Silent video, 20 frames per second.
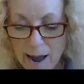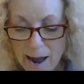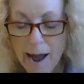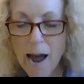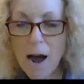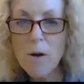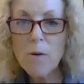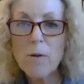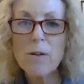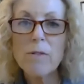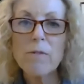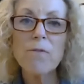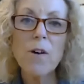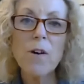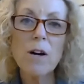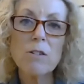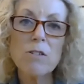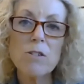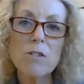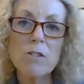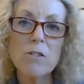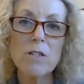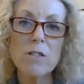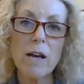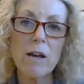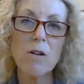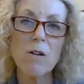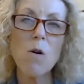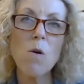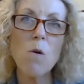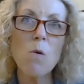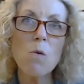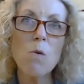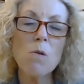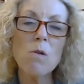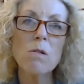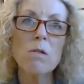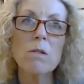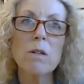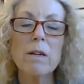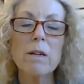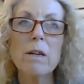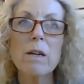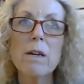how it fosters that whole